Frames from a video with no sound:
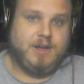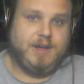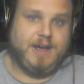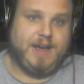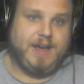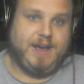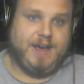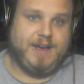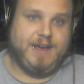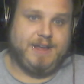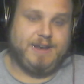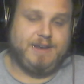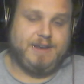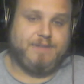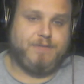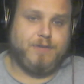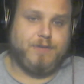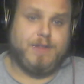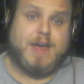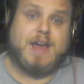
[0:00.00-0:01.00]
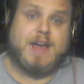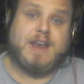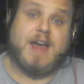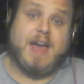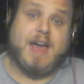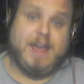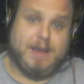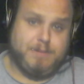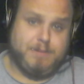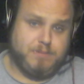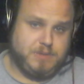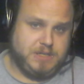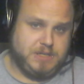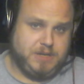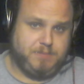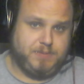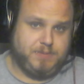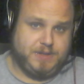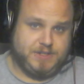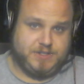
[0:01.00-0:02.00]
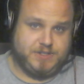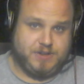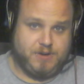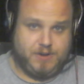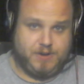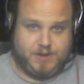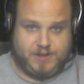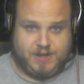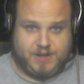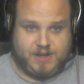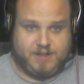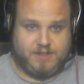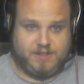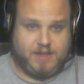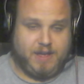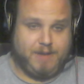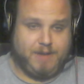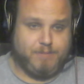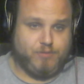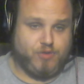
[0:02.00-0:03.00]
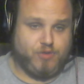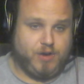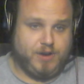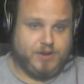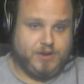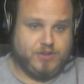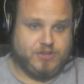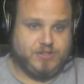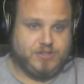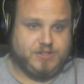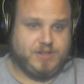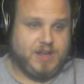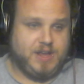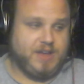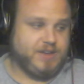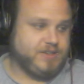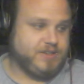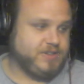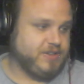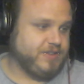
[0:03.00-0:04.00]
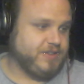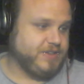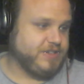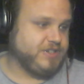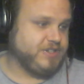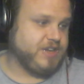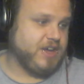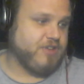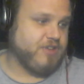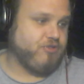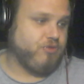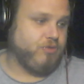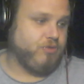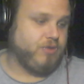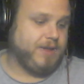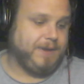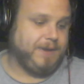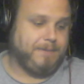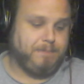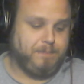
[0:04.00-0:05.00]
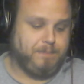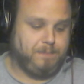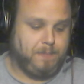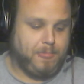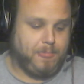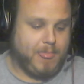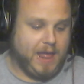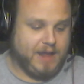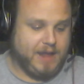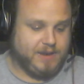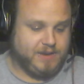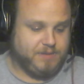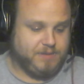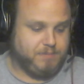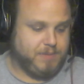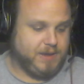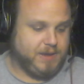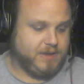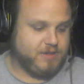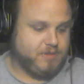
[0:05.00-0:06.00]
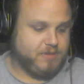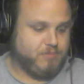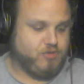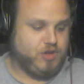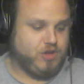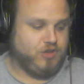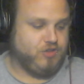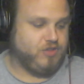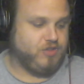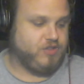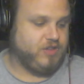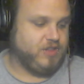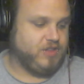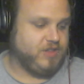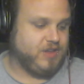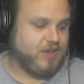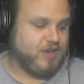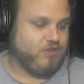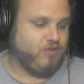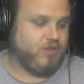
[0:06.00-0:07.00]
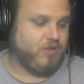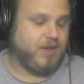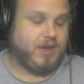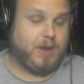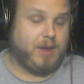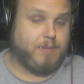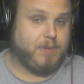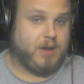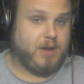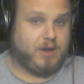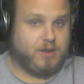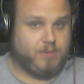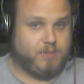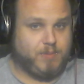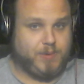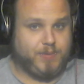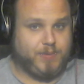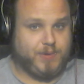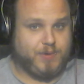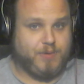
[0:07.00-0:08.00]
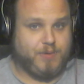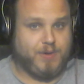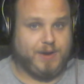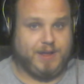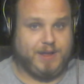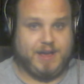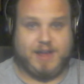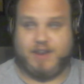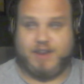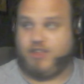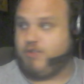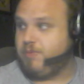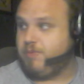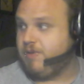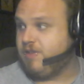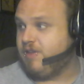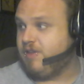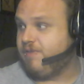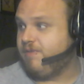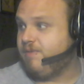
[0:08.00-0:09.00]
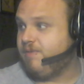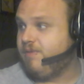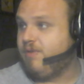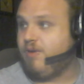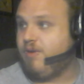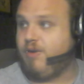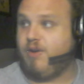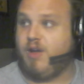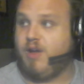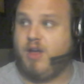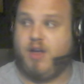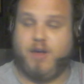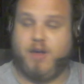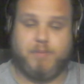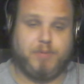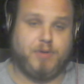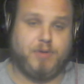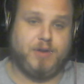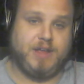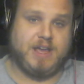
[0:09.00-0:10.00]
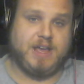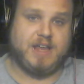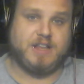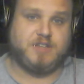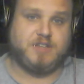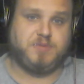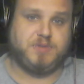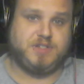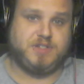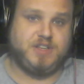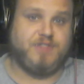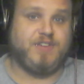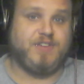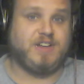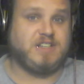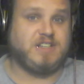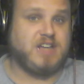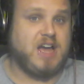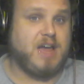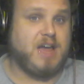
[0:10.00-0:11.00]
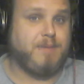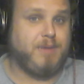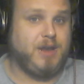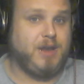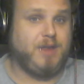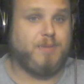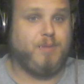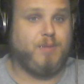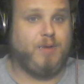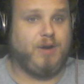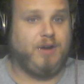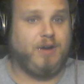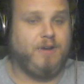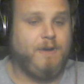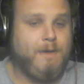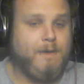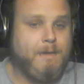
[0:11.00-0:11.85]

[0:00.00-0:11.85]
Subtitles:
And for that, I am deeply sorry, guys. I am trying to stick to this schedule. Like, I did make some changes to the schedule. Like, I'm not going to be recording at a specific, or uploading at a specific time anymore.